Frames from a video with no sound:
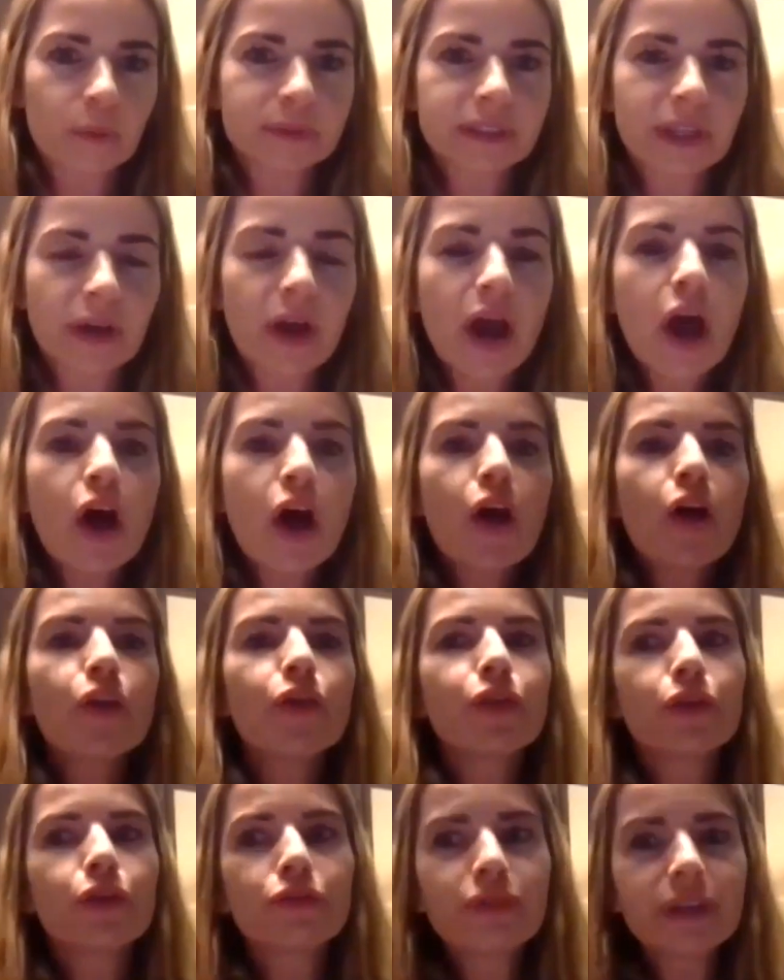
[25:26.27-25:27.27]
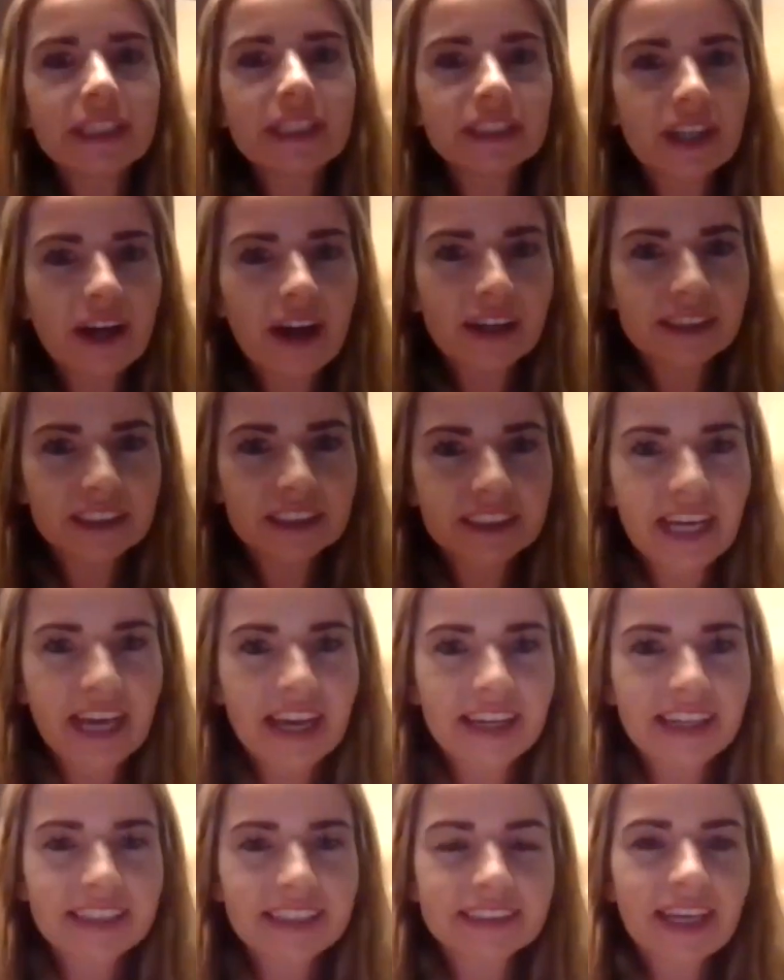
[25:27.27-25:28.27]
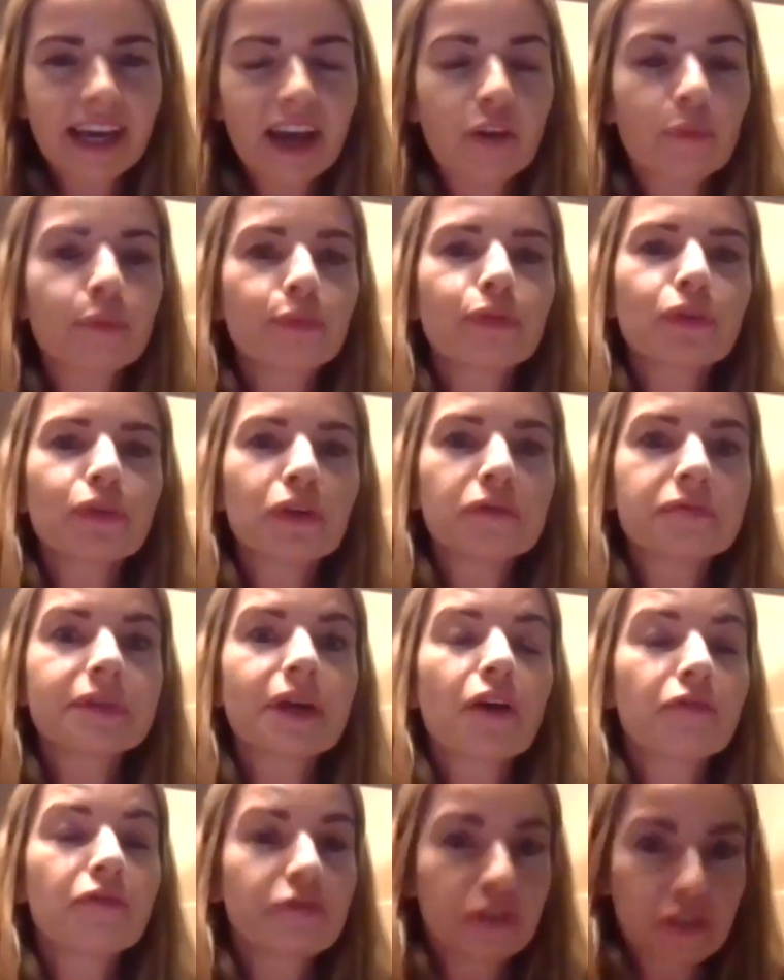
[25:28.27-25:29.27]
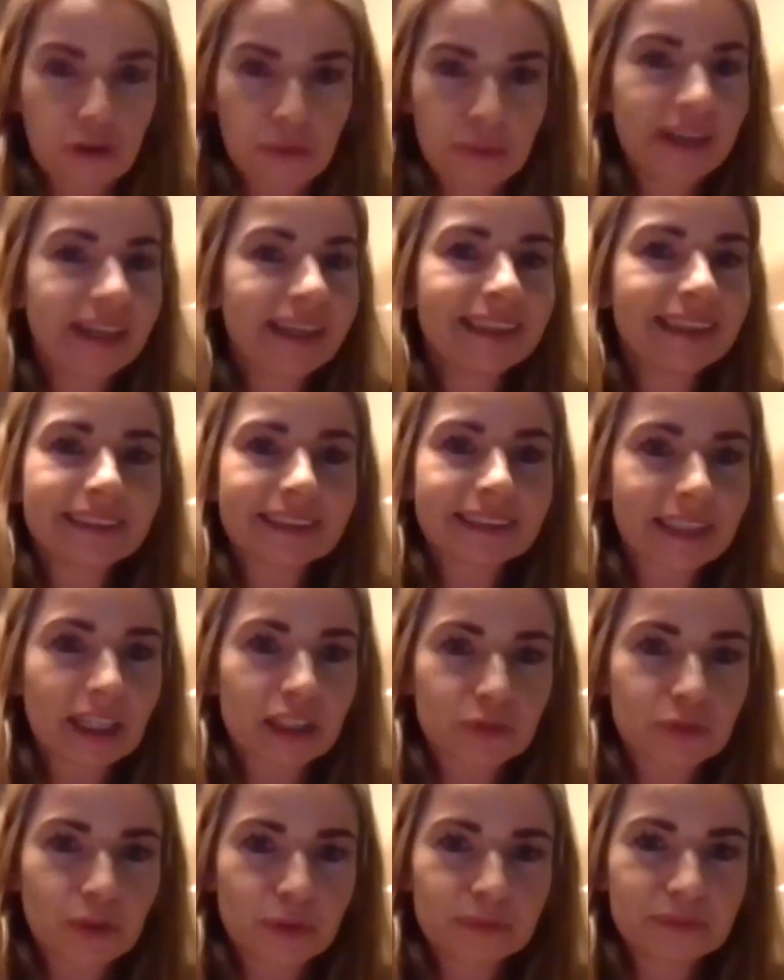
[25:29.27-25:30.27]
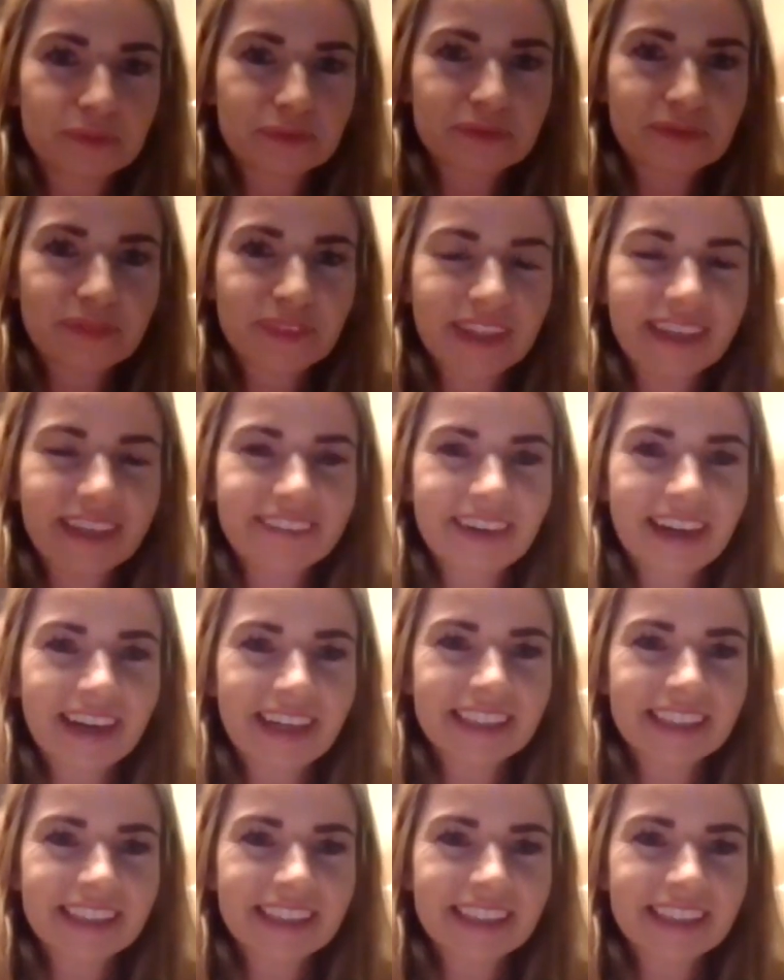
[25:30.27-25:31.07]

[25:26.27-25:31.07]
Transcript: So the recharge days have proved phenomenally successful. Right.